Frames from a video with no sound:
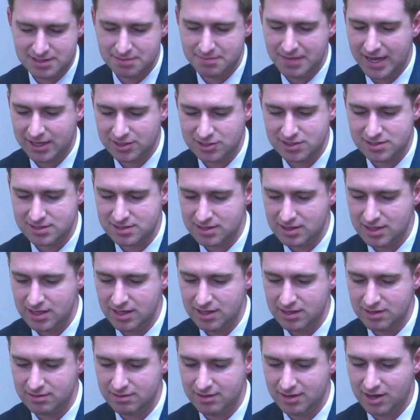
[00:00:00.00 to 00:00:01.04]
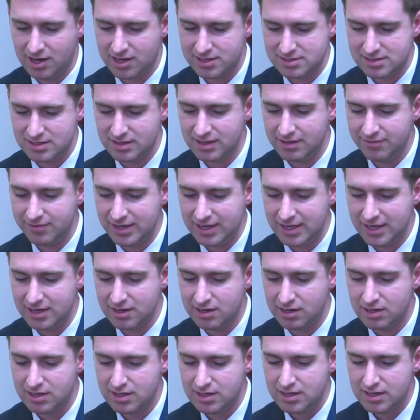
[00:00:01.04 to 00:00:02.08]
It matches the cost of living
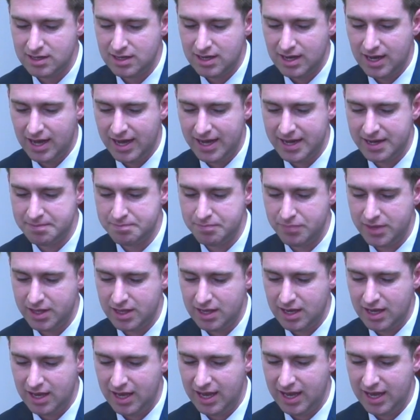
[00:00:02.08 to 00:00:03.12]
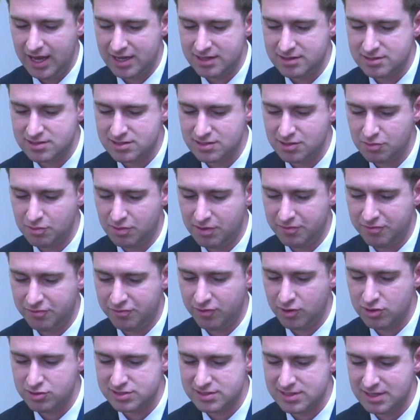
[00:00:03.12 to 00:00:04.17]
here. And so
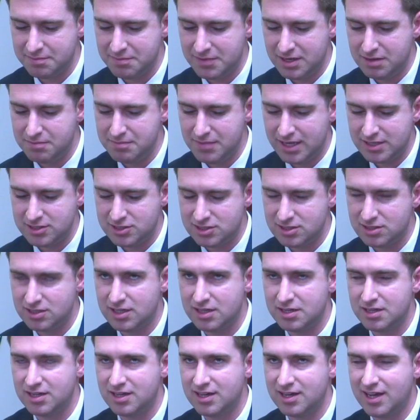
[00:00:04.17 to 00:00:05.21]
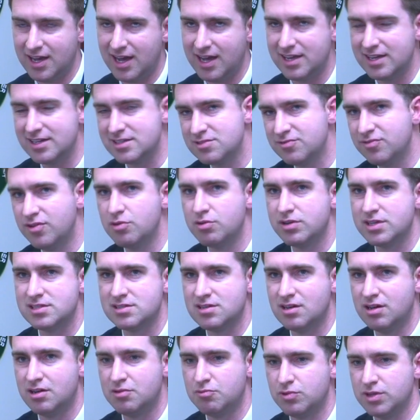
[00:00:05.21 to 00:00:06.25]
first I'm going to mention, focus
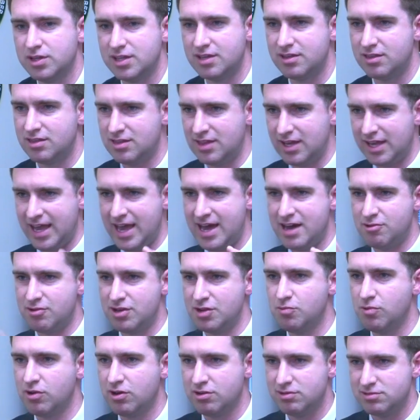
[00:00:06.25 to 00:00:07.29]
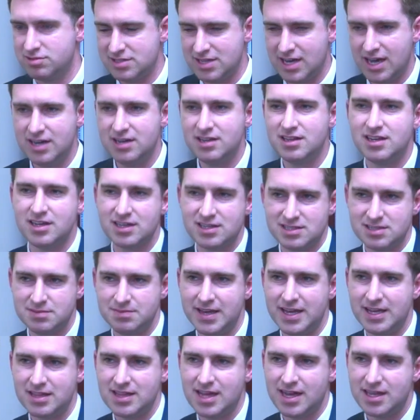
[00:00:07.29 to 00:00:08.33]
on really the county worker side and then
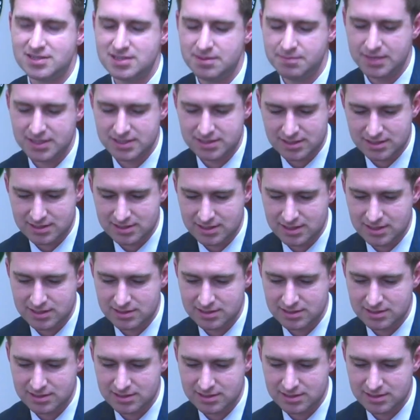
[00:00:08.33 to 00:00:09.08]
expand that to businesses.